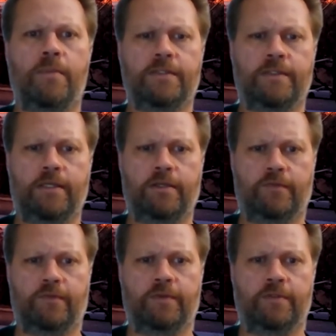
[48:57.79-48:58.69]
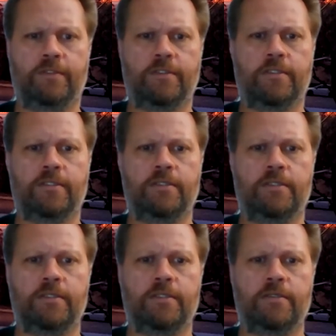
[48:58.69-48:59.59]
myself
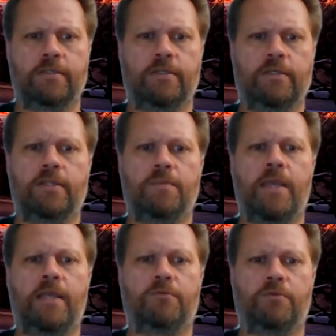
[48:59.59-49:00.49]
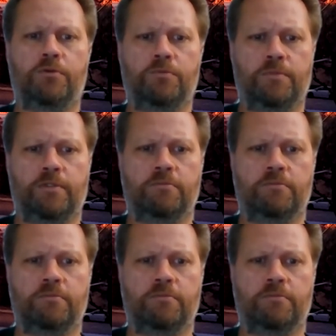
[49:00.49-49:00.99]
in the main room.